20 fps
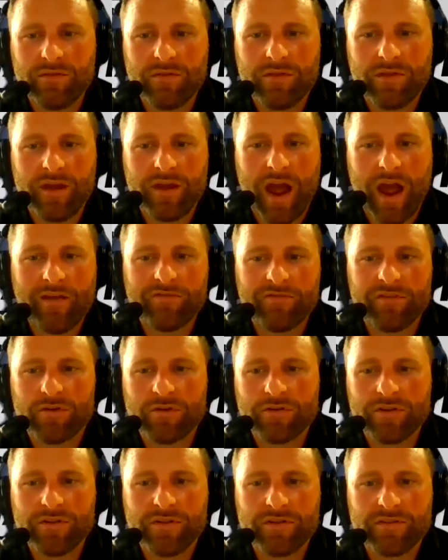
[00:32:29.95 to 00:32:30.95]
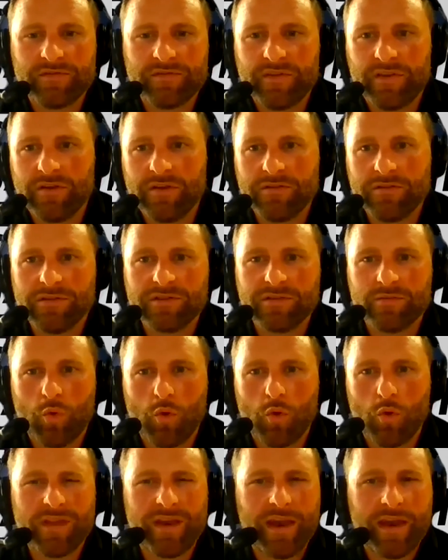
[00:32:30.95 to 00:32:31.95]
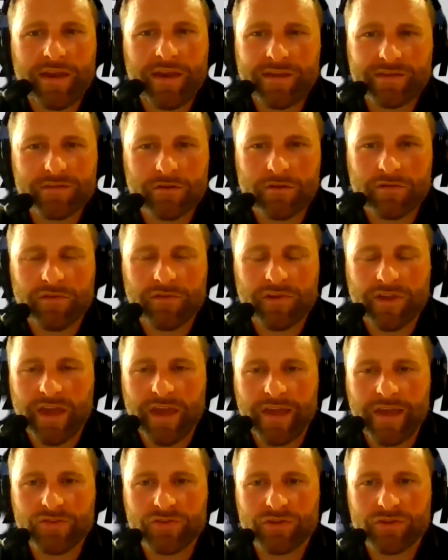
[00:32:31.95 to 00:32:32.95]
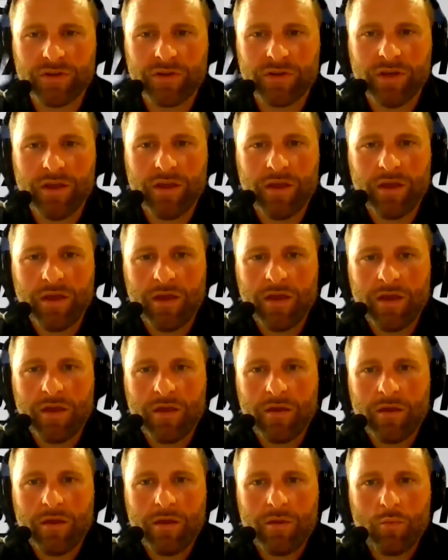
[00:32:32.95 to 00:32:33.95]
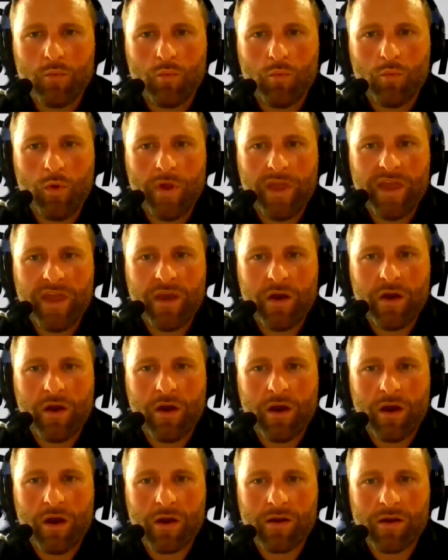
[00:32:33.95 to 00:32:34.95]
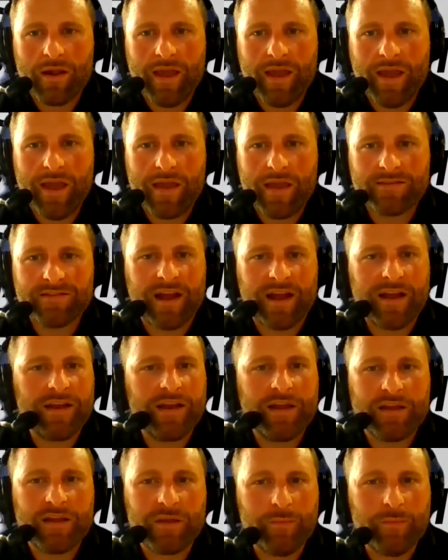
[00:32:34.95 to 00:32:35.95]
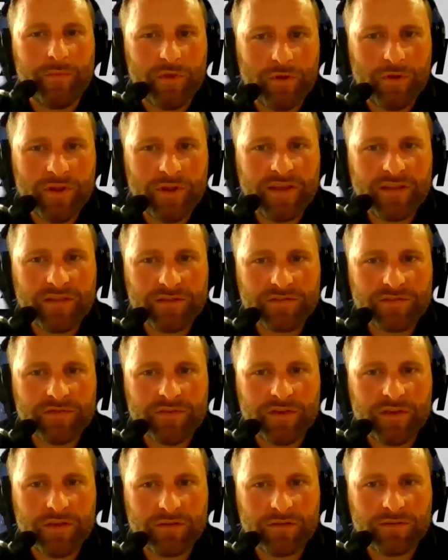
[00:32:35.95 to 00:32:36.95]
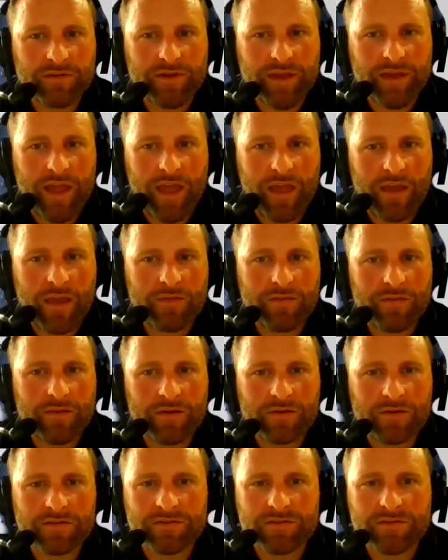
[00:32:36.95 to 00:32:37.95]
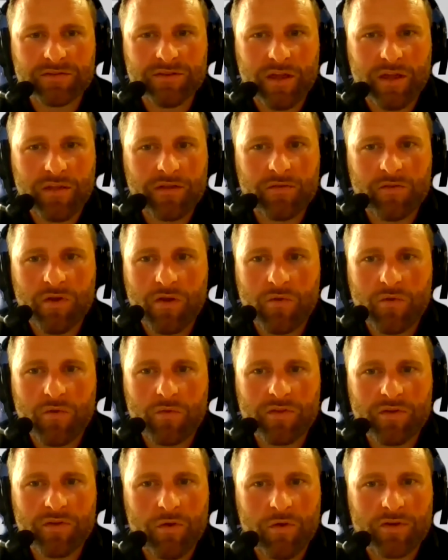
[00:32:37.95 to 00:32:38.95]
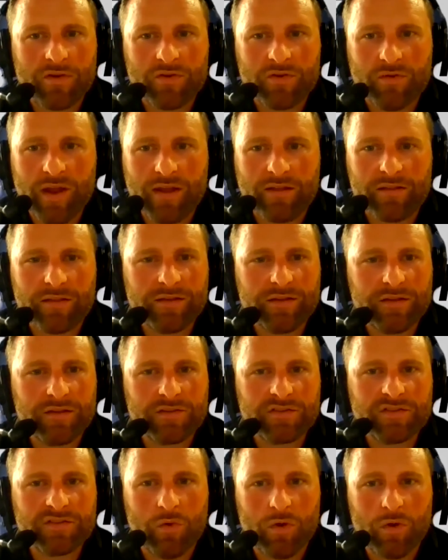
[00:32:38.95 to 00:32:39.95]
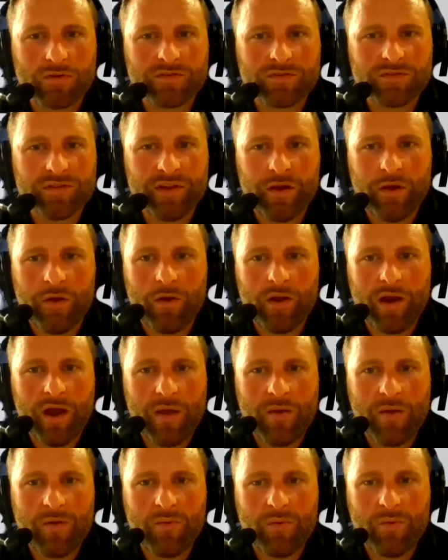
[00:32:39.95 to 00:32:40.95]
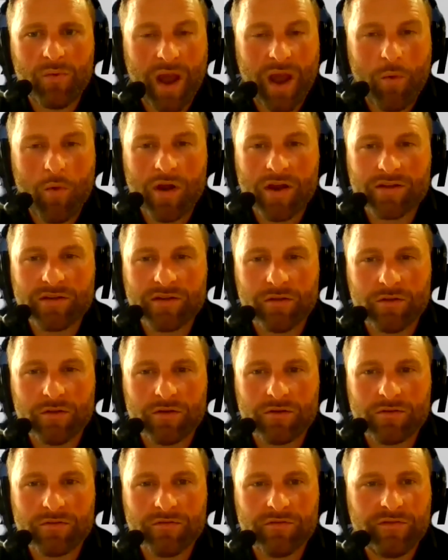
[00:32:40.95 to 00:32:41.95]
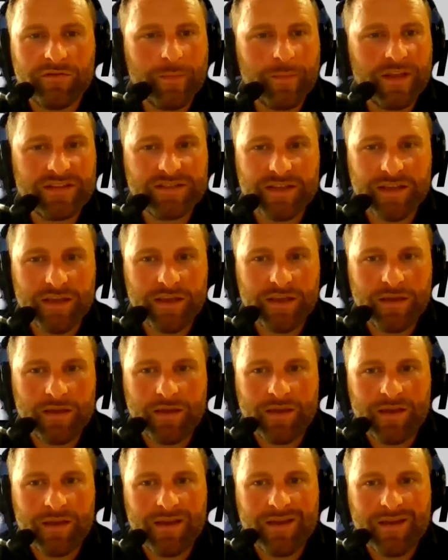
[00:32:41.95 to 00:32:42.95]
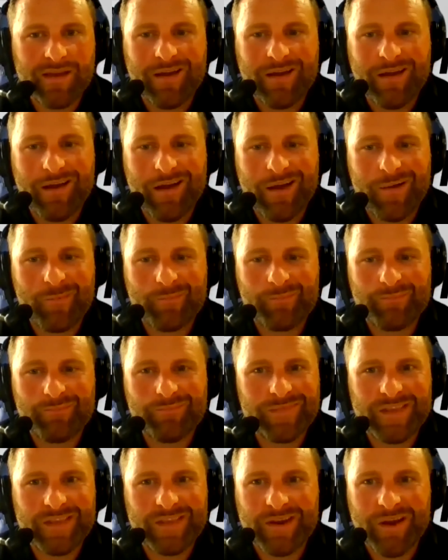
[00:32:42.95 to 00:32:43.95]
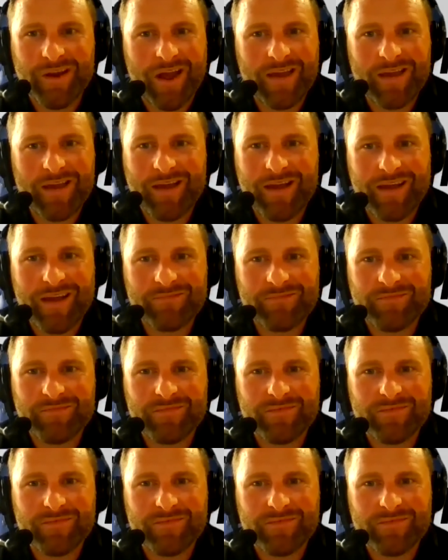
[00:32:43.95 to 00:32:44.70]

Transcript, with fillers: that i've learned in this field is more than any certification we are a tight knit community in this field, and there's nothing wrong with going directly to the source. You know, and I when I wanted to learn VBT, um, you know, I, I